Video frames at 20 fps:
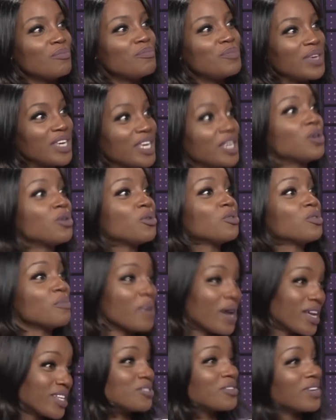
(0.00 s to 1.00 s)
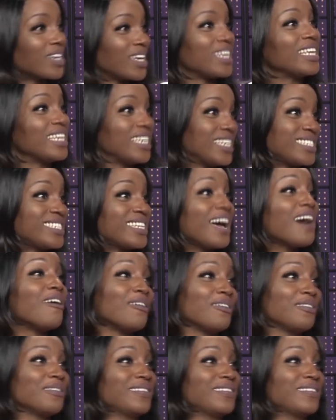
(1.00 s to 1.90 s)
be who the Pataran King he is now.